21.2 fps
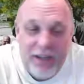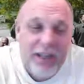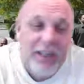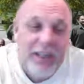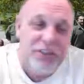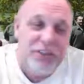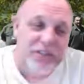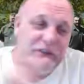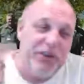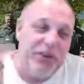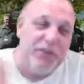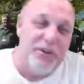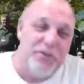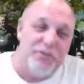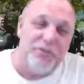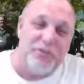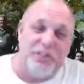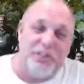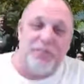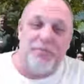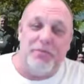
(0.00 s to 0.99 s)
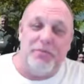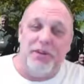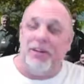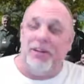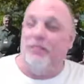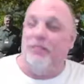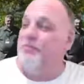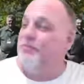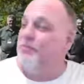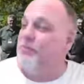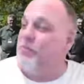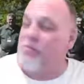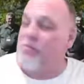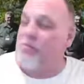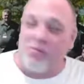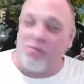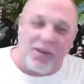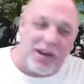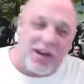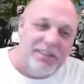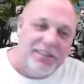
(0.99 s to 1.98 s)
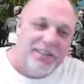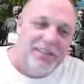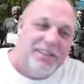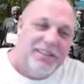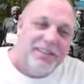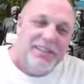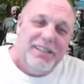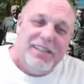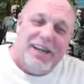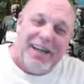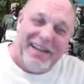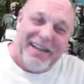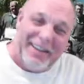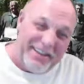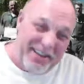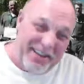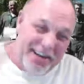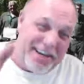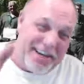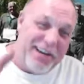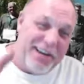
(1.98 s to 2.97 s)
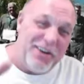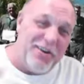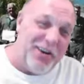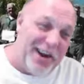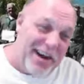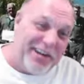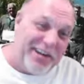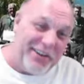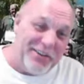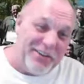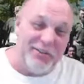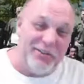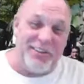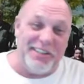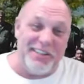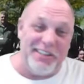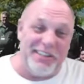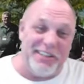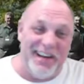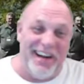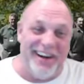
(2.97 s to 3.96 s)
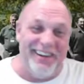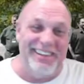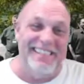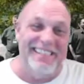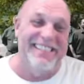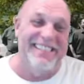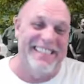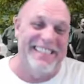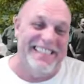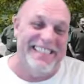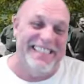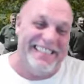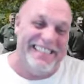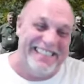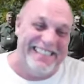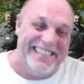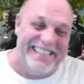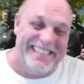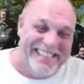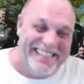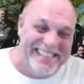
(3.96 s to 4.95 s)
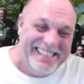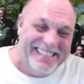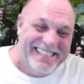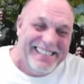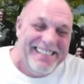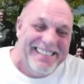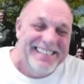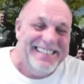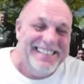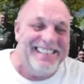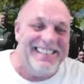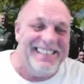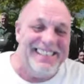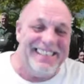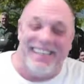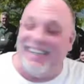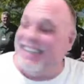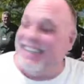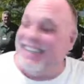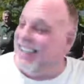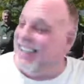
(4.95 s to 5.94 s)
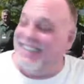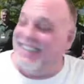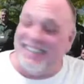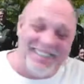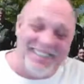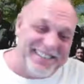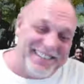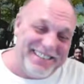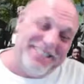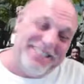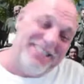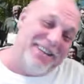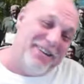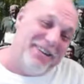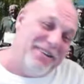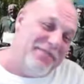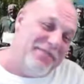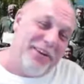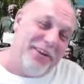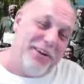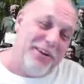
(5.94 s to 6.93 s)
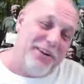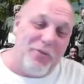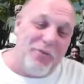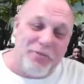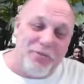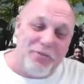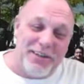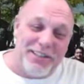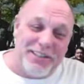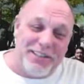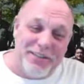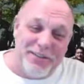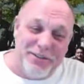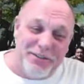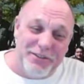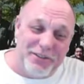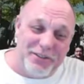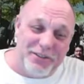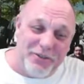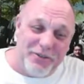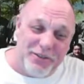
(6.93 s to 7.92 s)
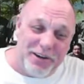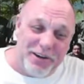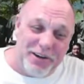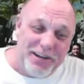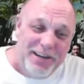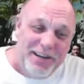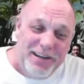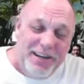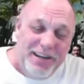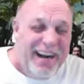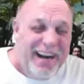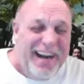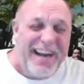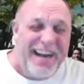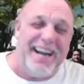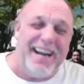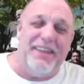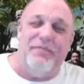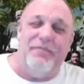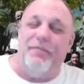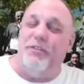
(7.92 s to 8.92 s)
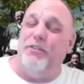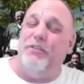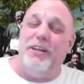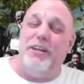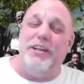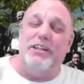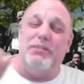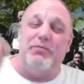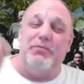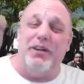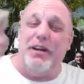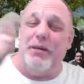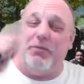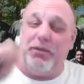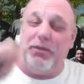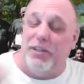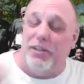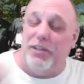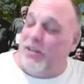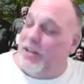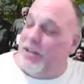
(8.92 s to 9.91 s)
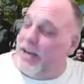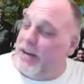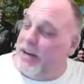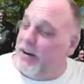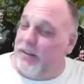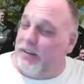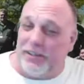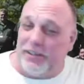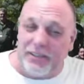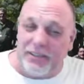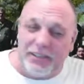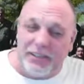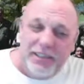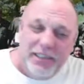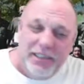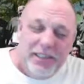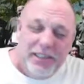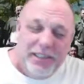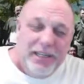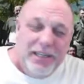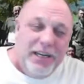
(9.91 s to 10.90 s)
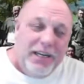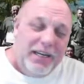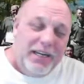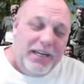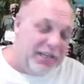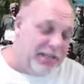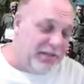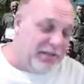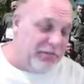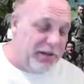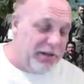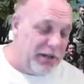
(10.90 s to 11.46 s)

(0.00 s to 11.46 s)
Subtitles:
show you a news clip here. I think I know how to do this now. And this is just a federal prison news story. I got a few things to bring up a little later. And I'm going to